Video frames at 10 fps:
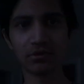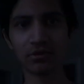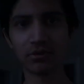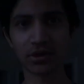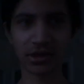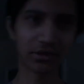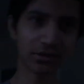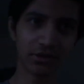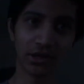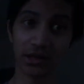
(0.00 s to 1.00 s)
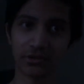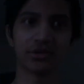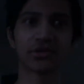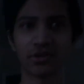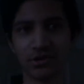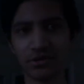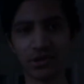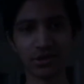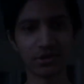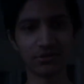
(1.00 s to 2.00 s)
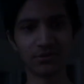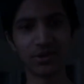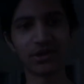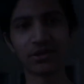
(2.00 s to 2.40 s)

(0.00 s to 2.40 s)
Okay, the light just went